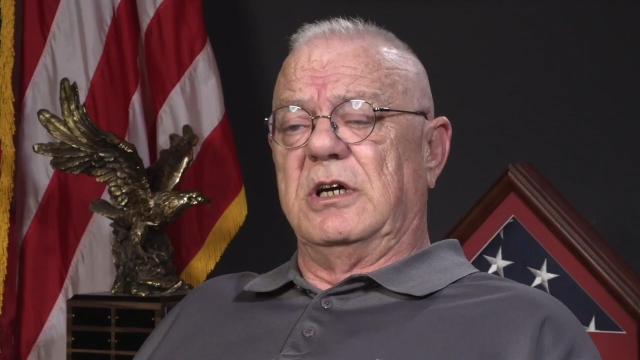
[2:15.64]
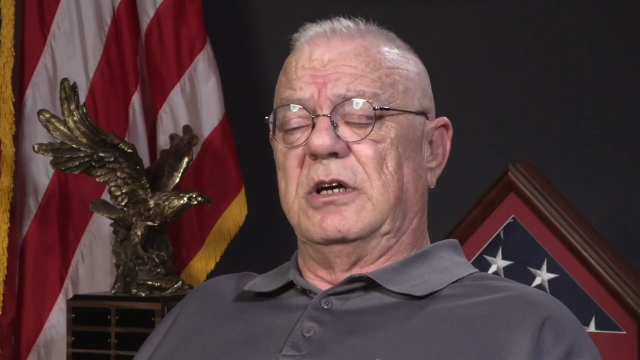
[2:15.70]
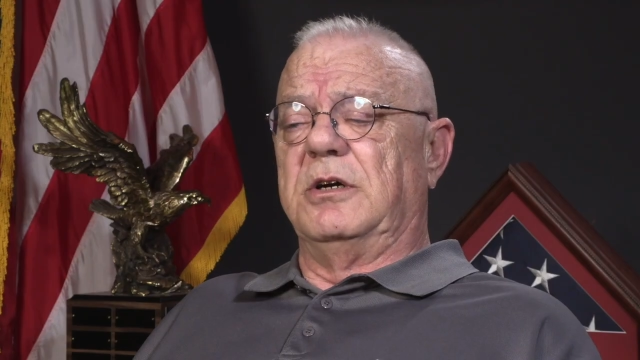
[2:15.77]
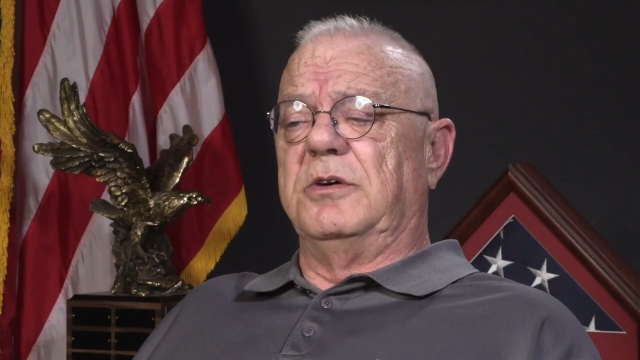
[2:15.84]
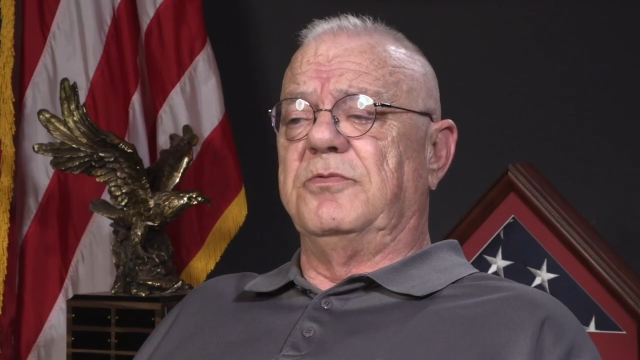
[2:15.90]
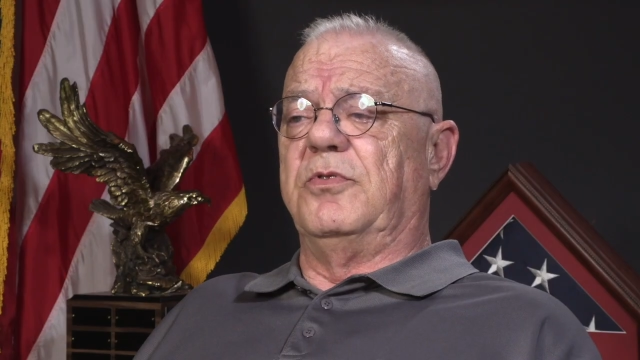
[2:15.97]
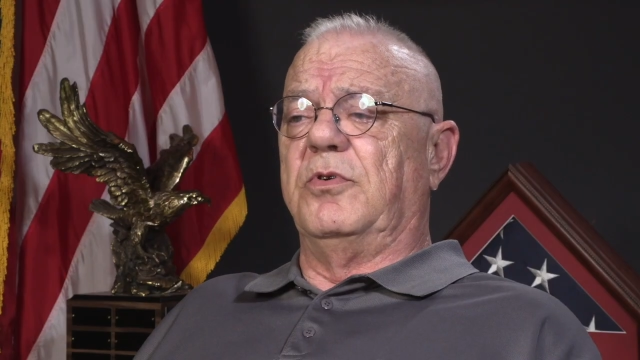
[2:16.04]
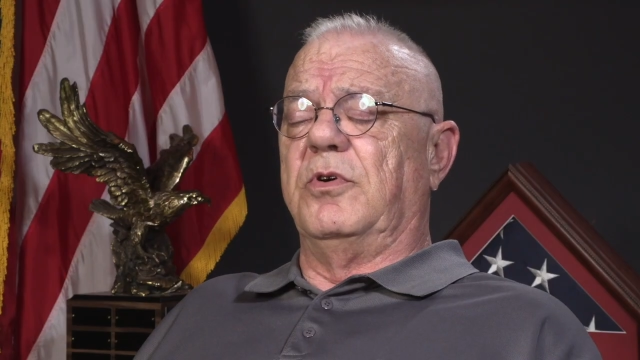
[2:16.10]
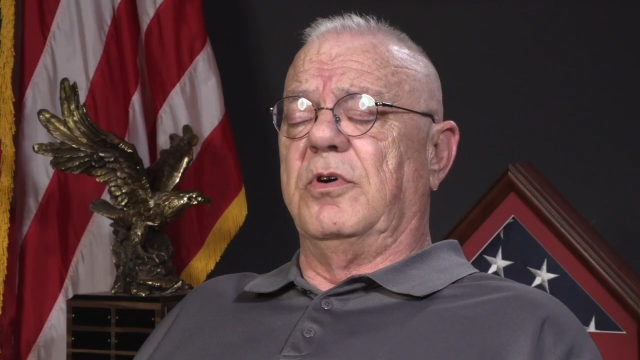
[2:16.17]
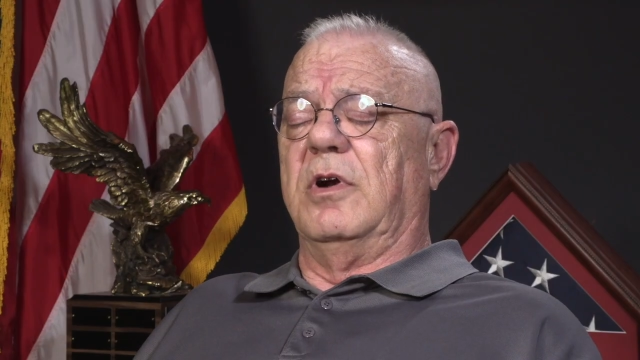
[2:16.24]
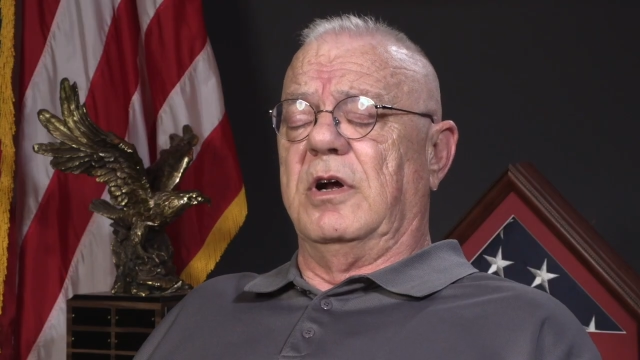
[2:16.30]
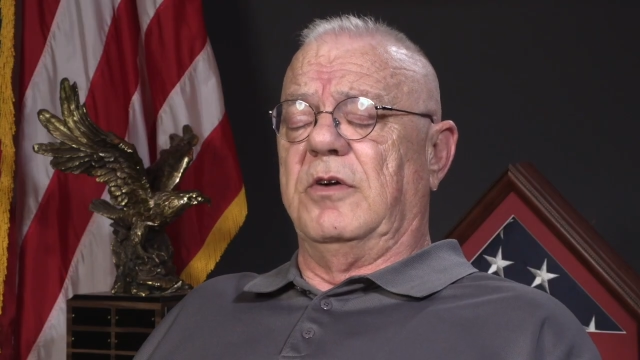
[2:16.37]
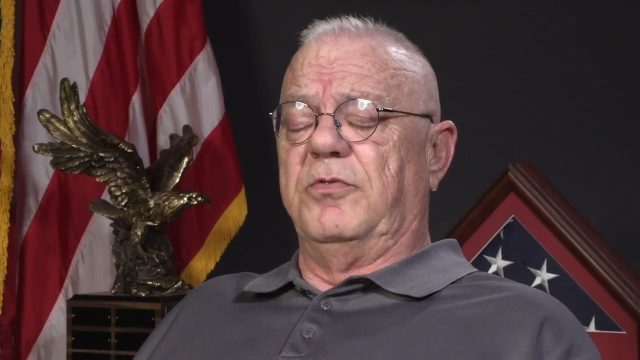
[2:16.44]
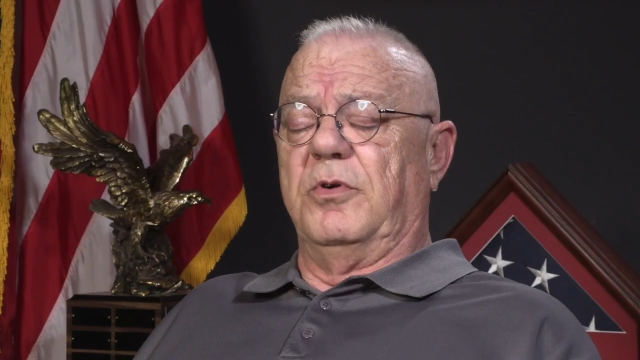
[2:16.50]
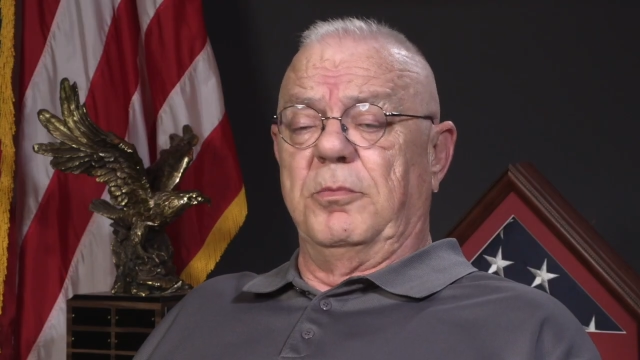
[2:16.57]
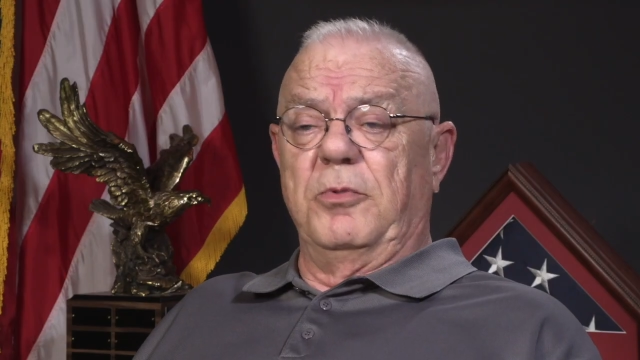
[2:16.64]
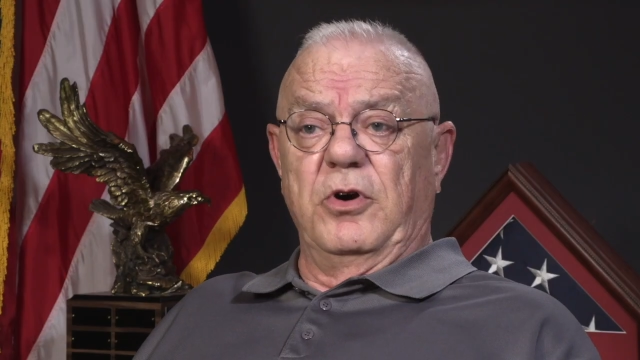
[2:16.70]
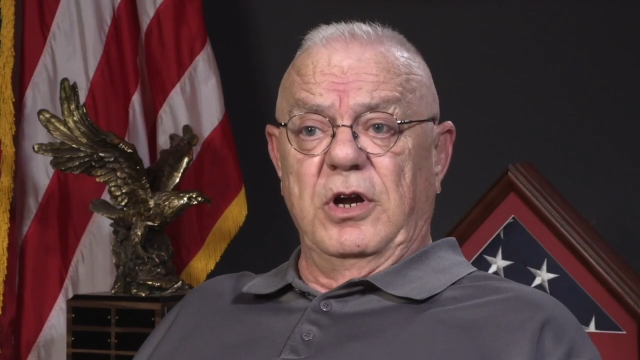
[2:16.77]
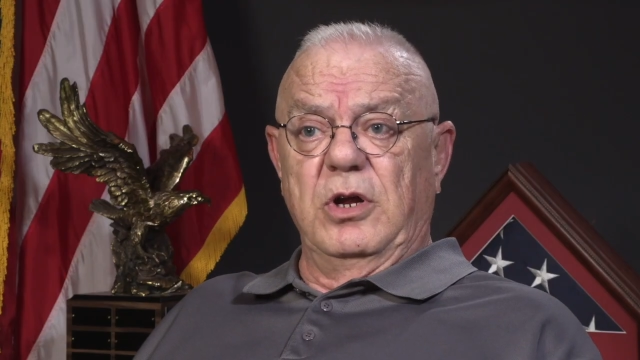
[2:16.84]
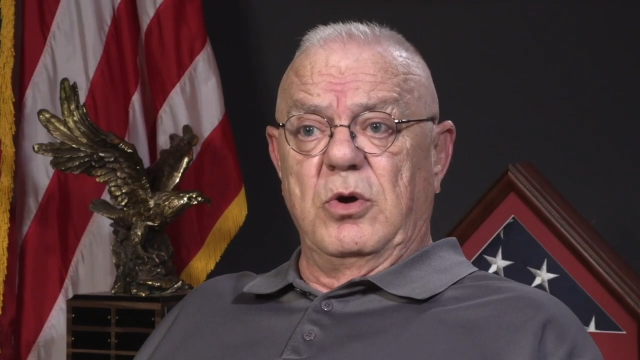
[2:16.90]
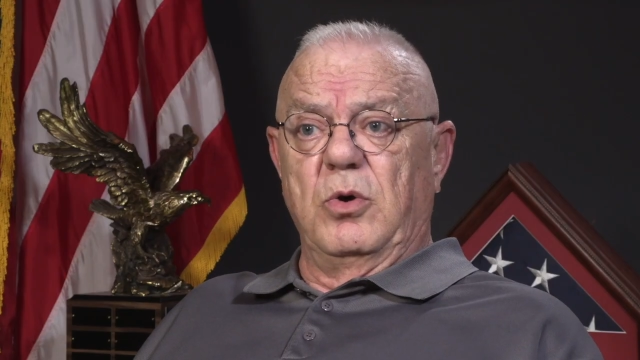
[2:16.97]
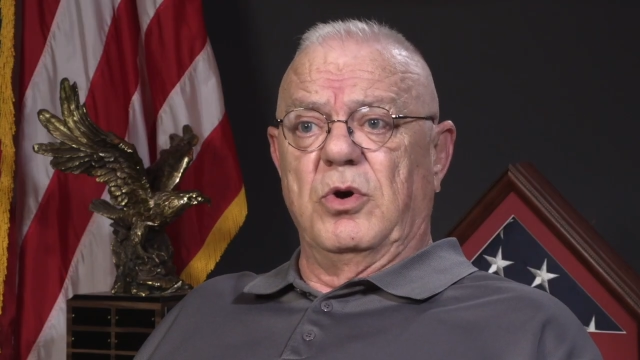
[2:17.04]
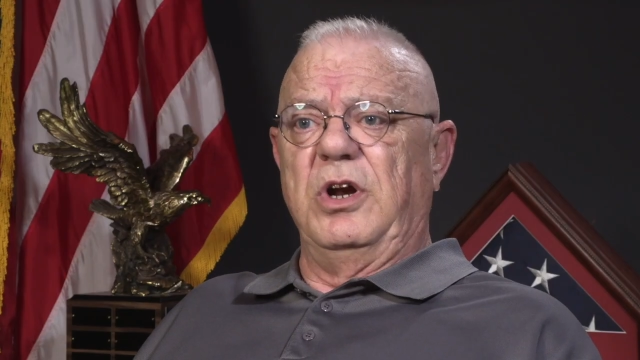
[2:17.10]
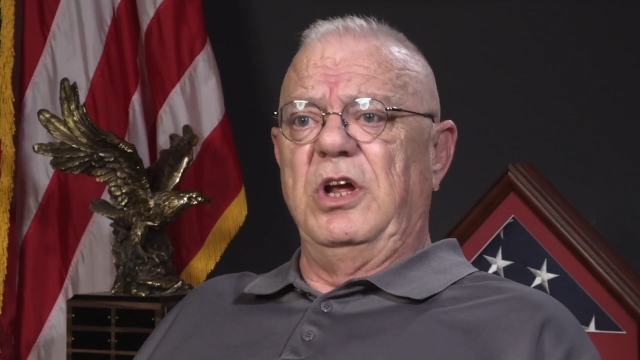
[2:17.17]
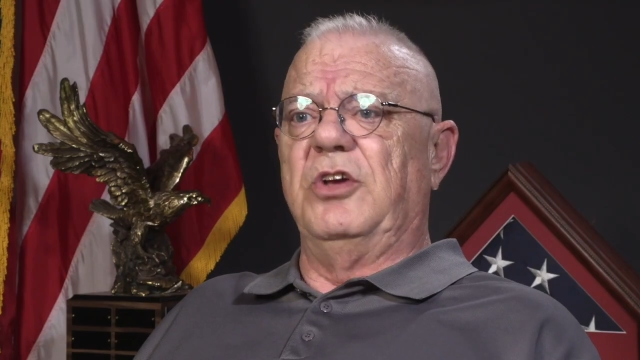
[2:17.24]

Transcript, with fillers: for for Marine Corps